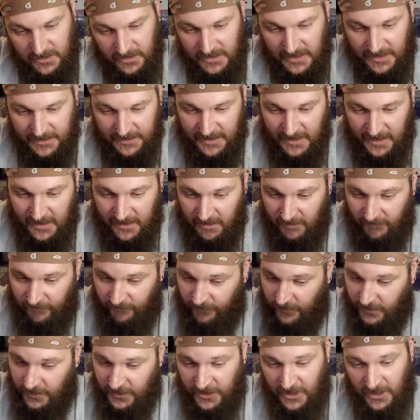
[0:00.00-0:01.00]
got that
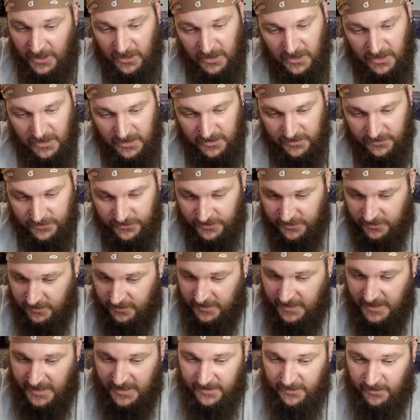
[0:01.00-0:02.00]
Vanillux,
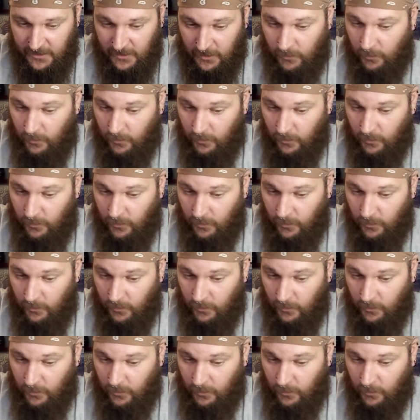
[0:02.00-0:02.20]
that